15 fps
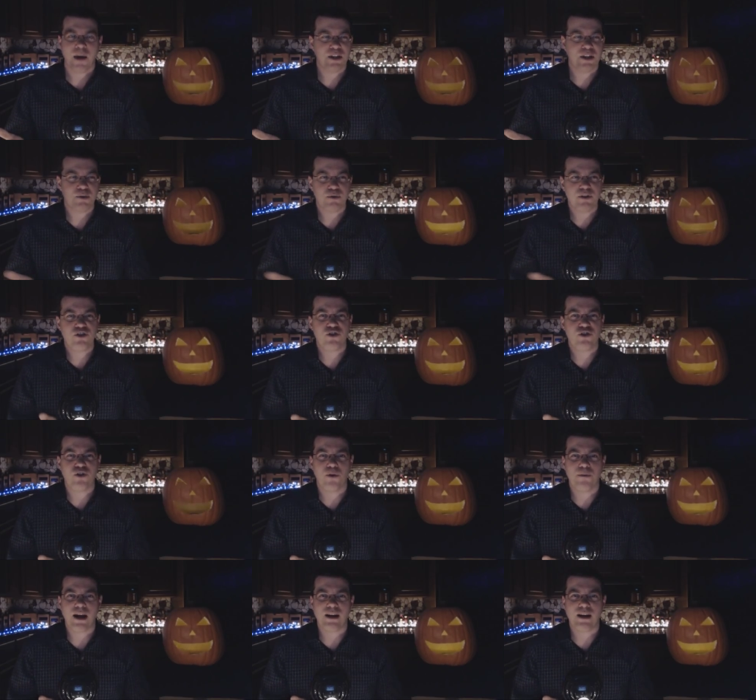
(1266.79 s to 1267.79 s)
I mean, they release
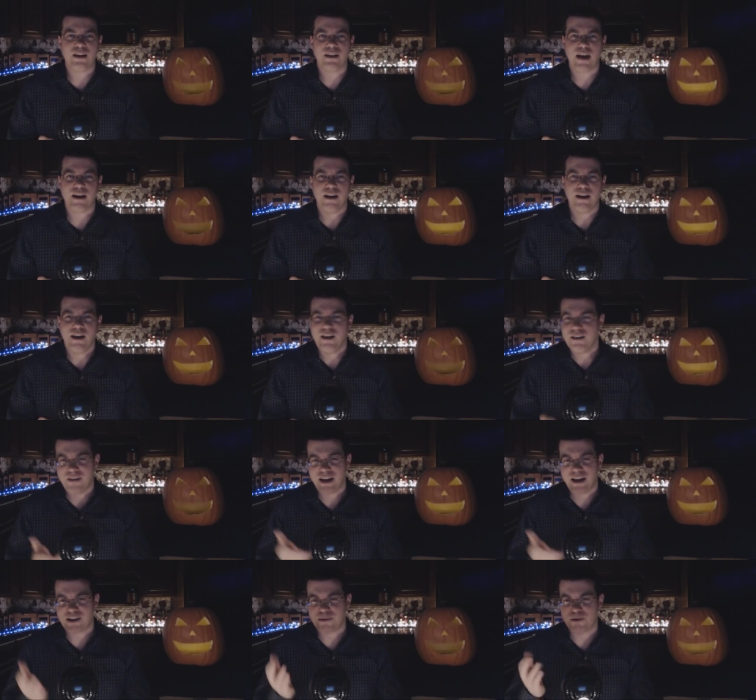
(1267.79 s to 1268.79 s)
so many that
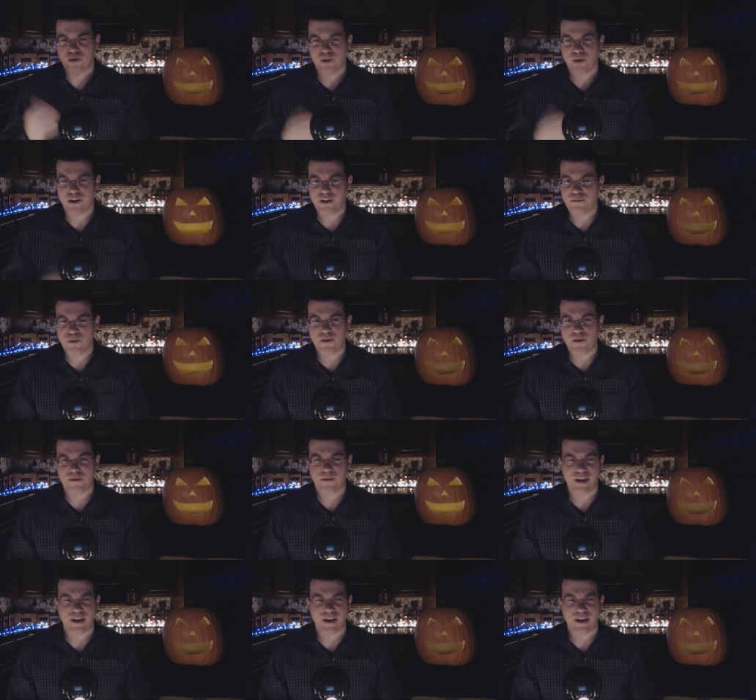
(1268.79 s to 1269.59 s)
the vast majority of movie